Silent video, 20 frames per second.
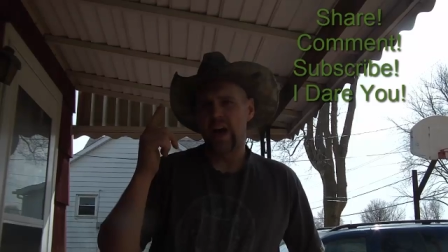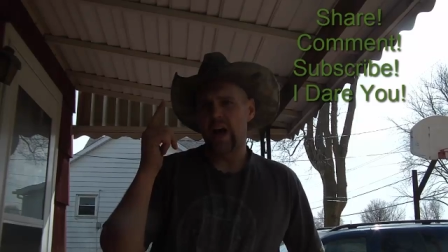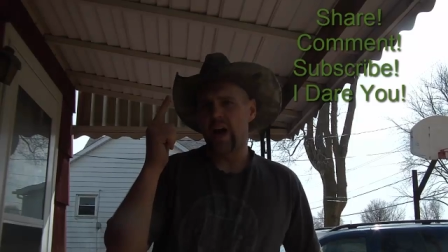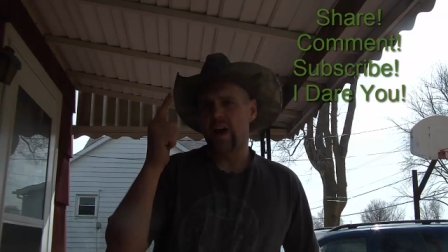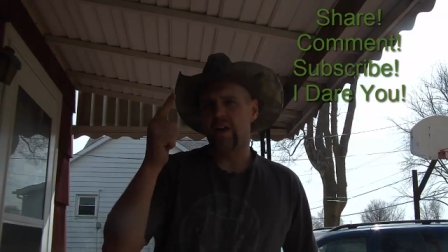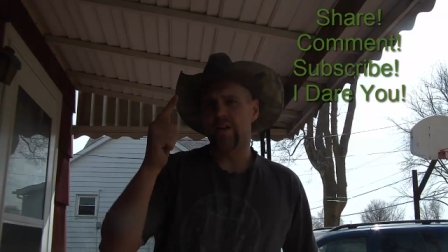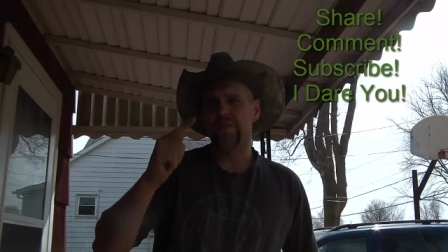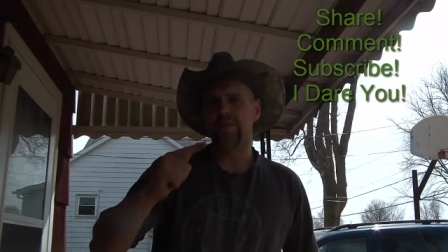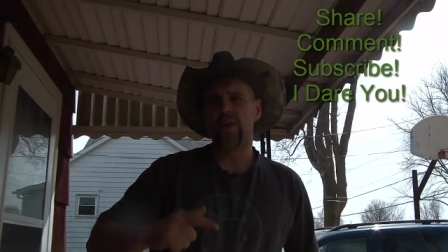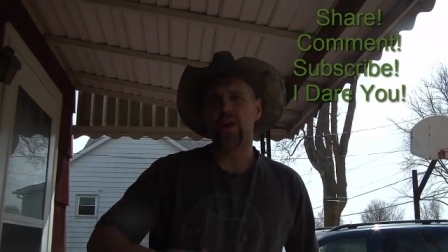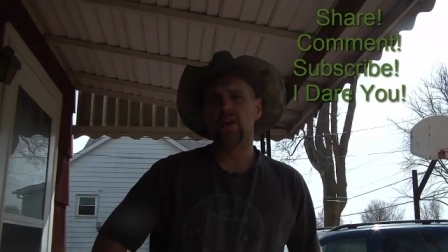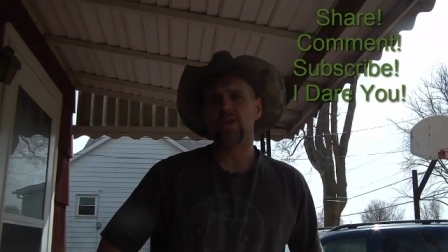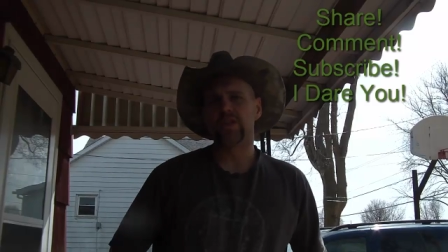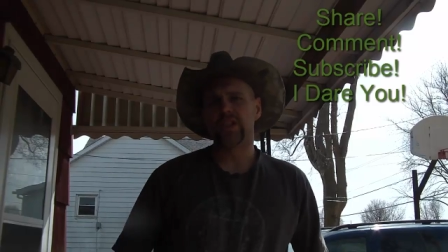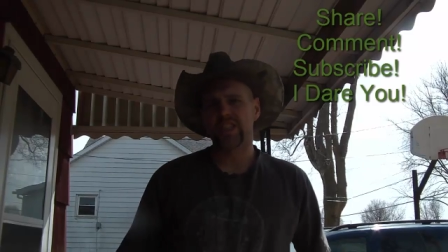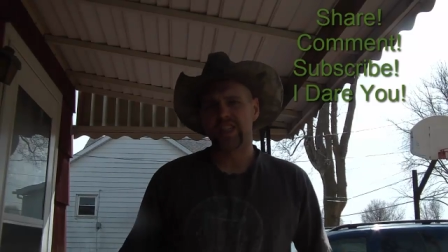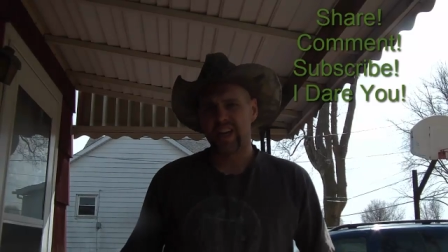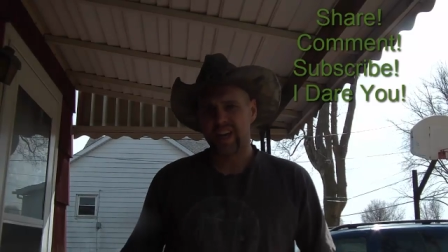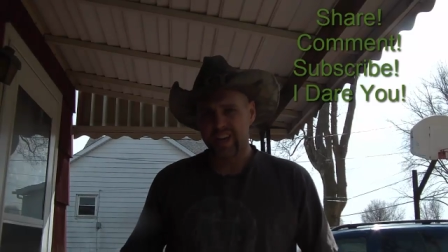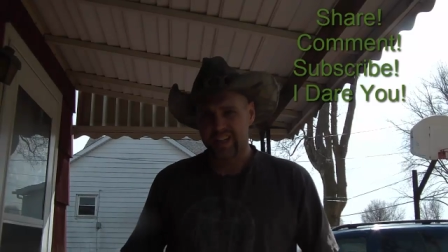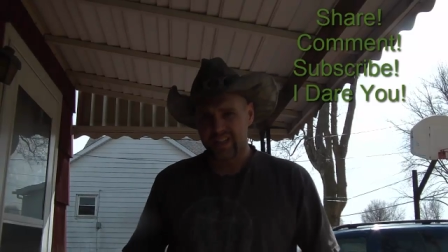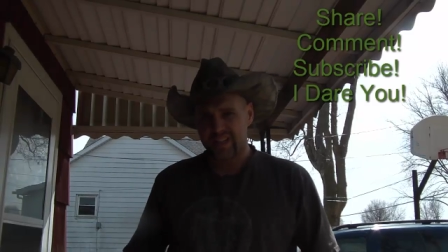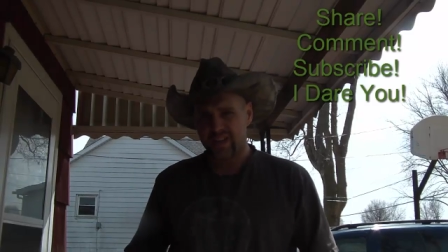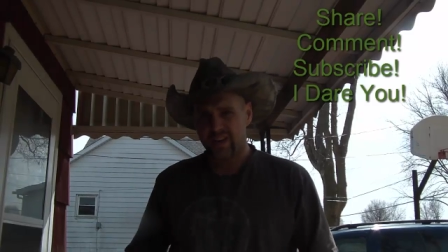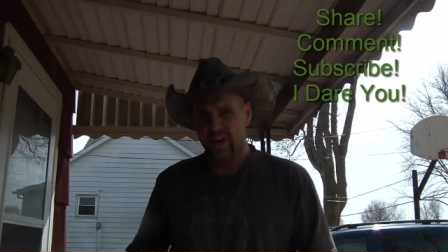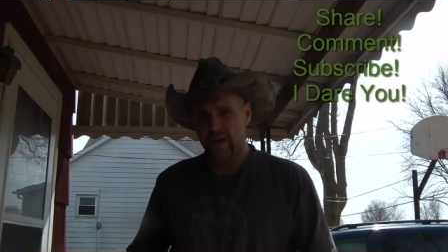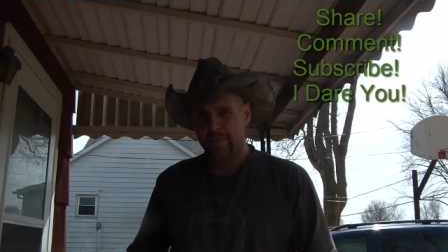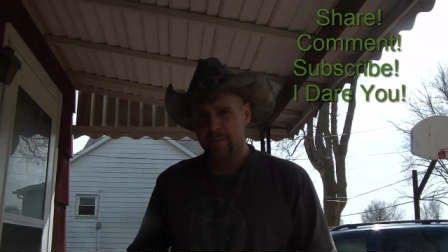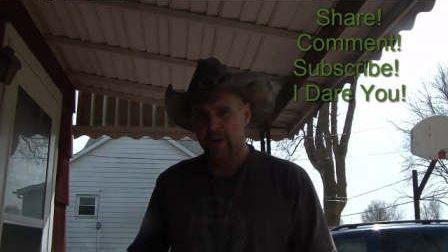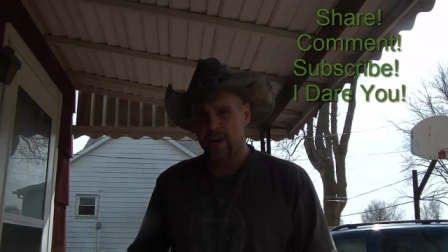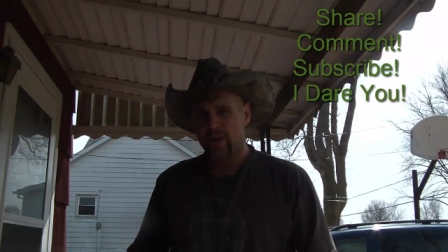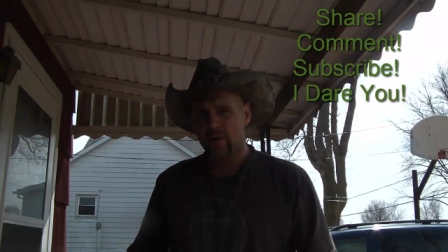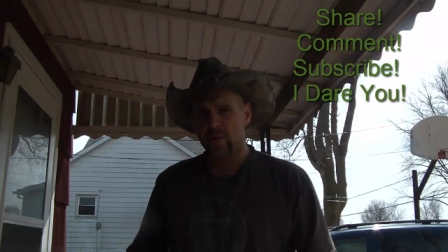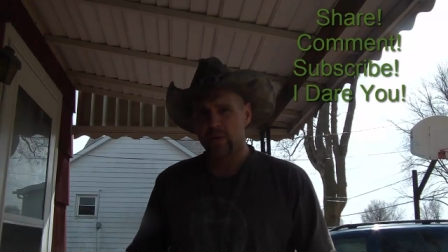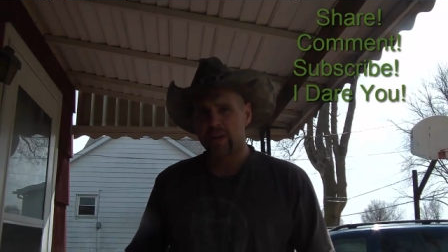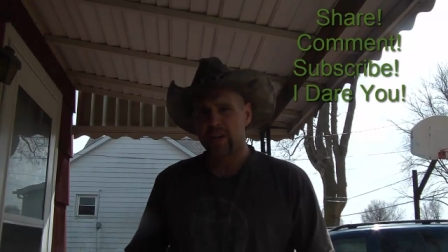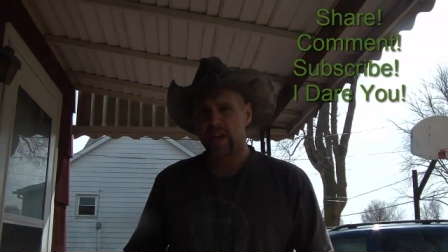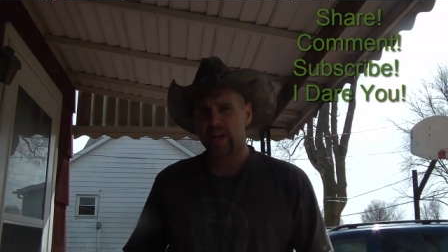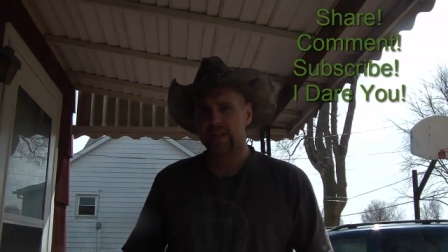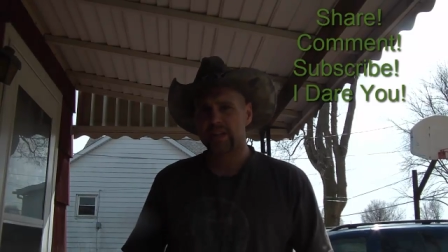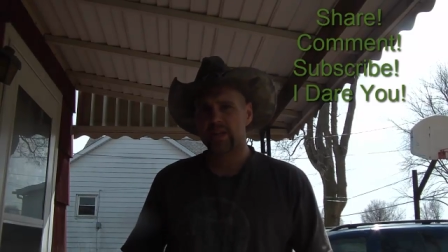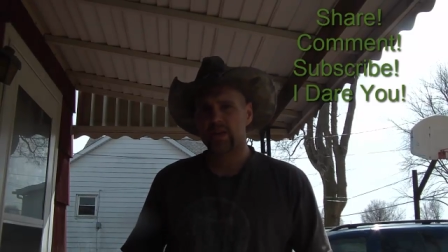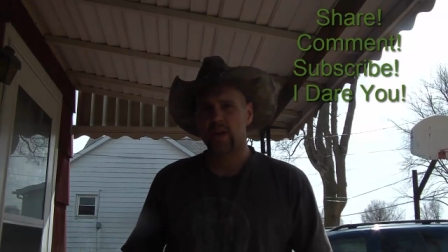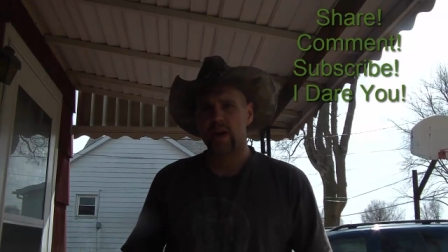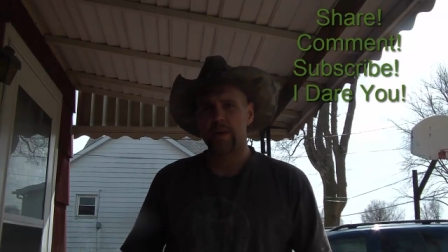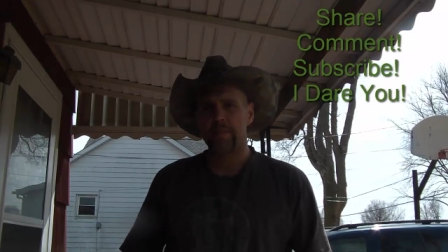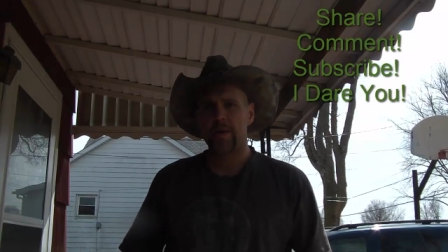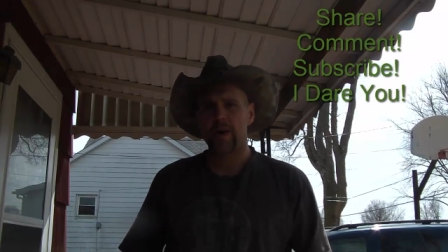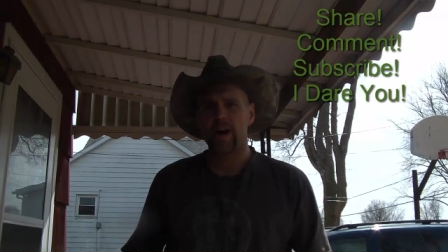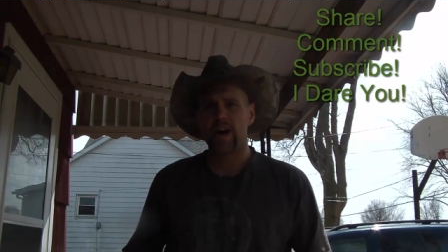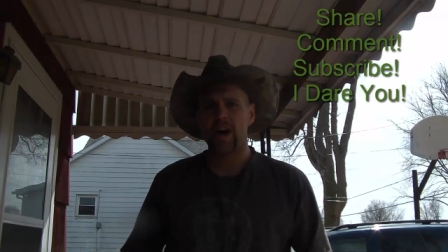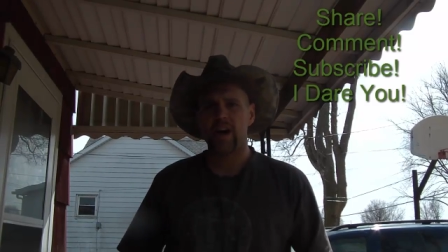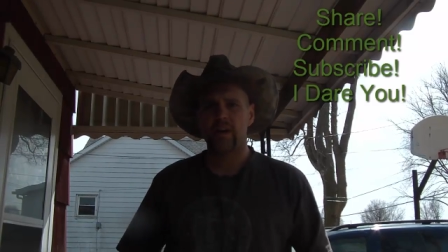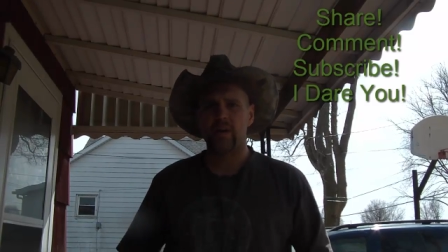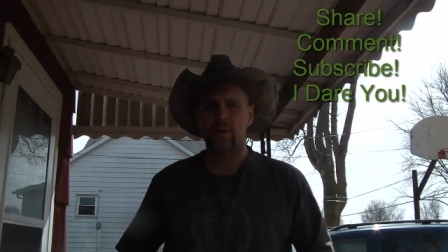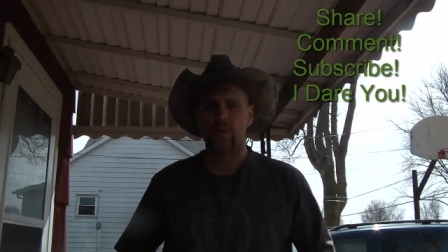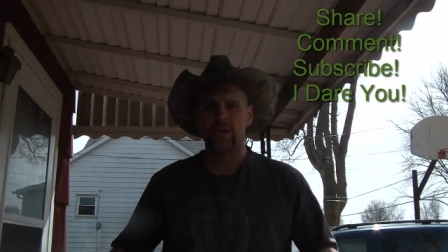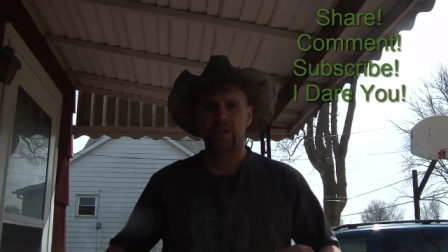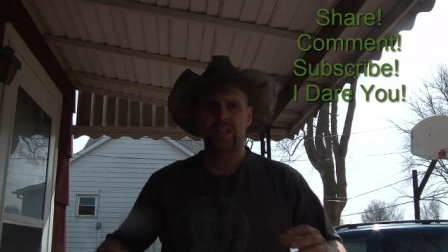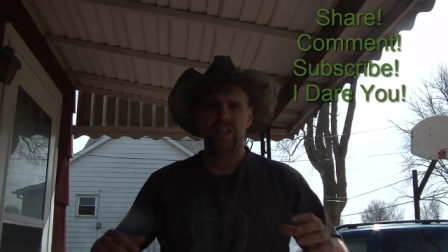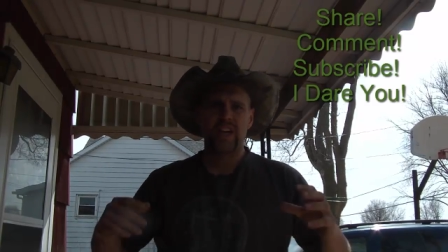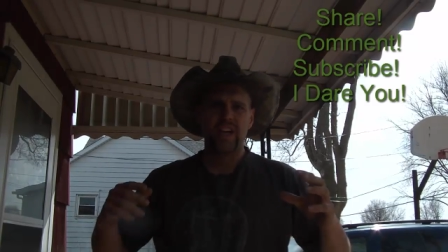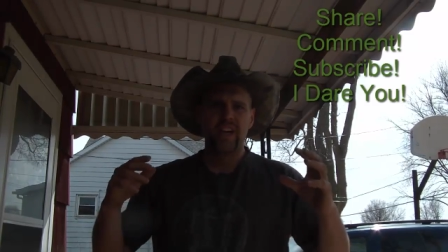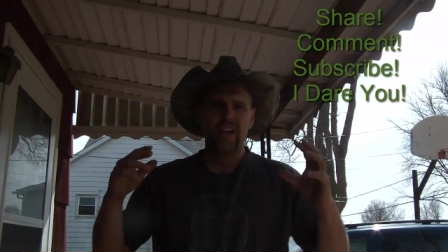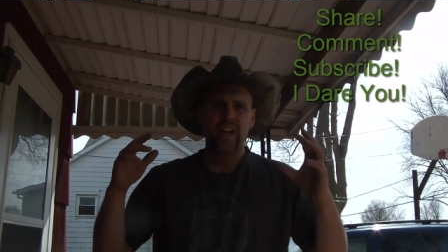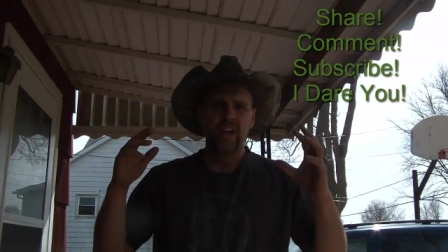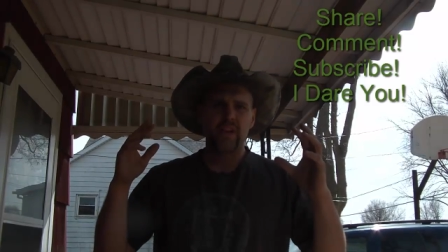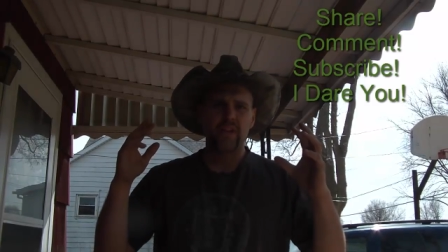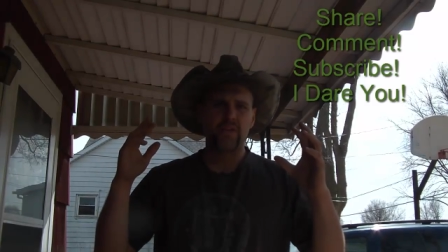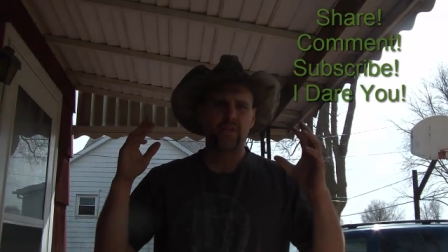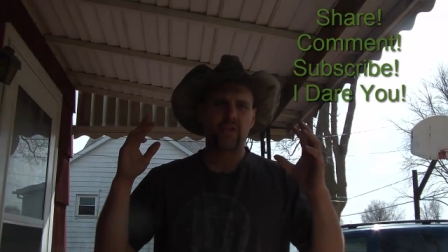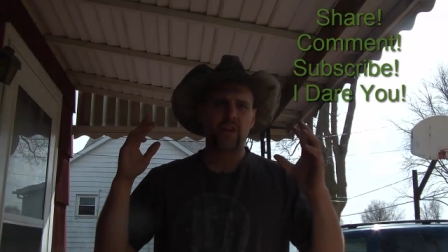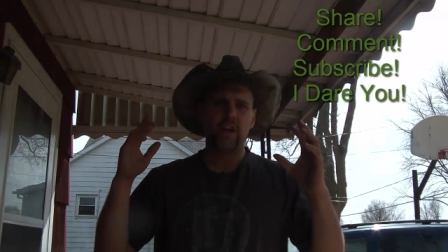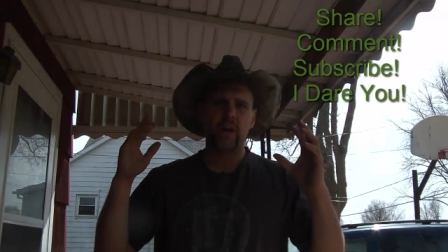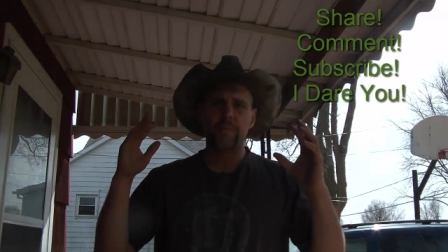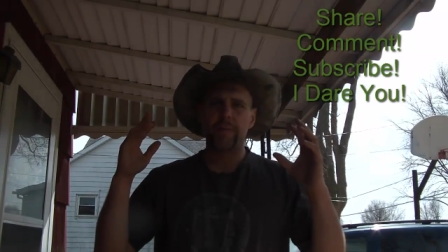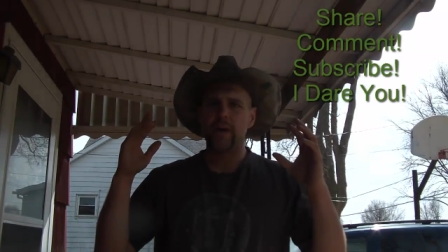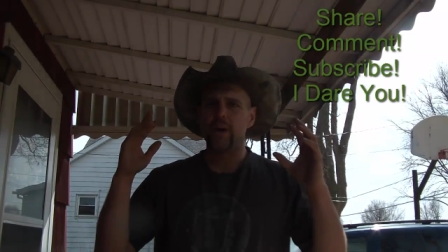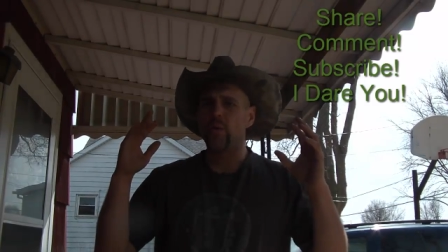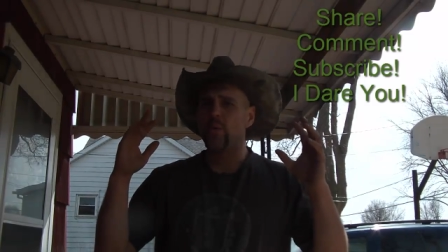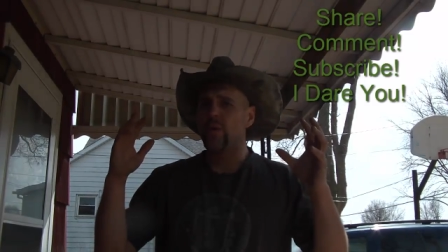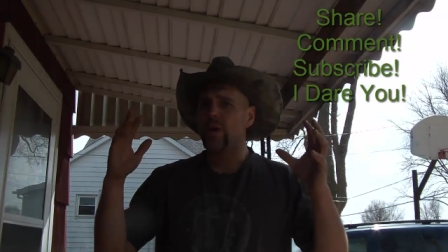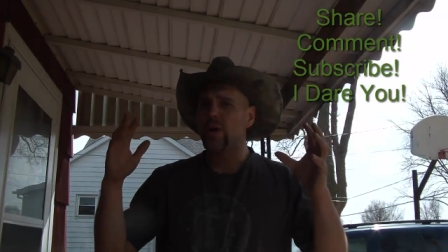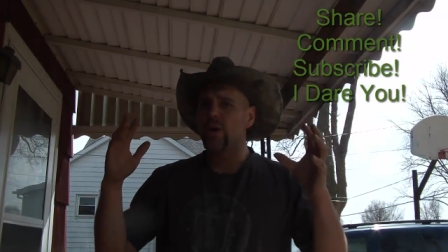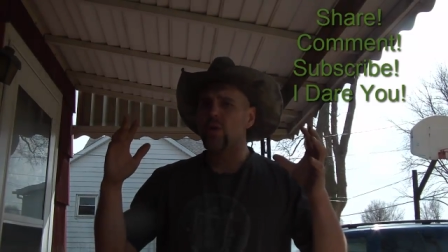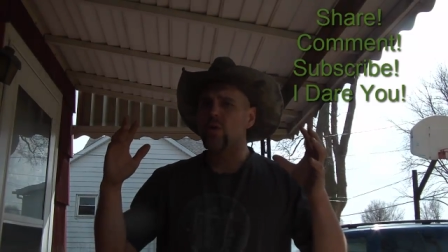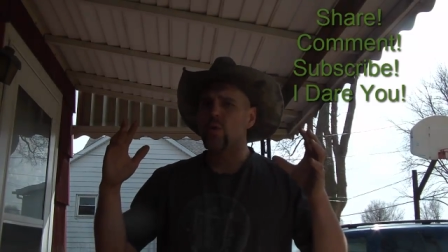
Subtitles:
Howdy, folks. Tex Grebner here with Tex Grebner Outdoors. This is going to be a real